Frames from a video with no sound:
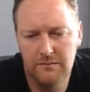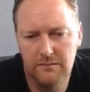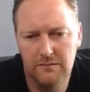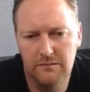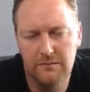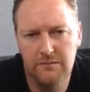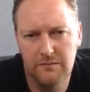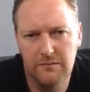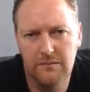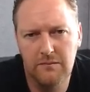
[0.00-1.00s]

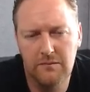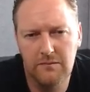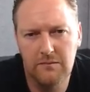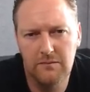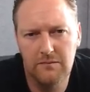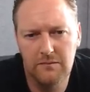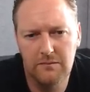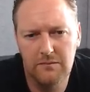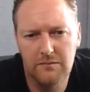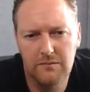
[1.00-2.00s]

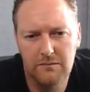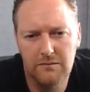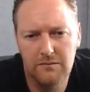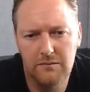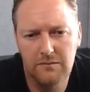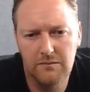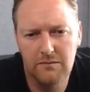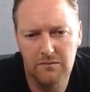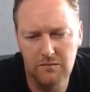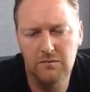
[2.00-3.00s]

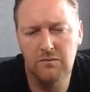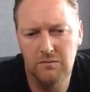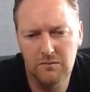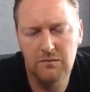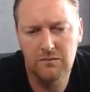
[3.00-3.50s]
No words are spoken by the person on screen.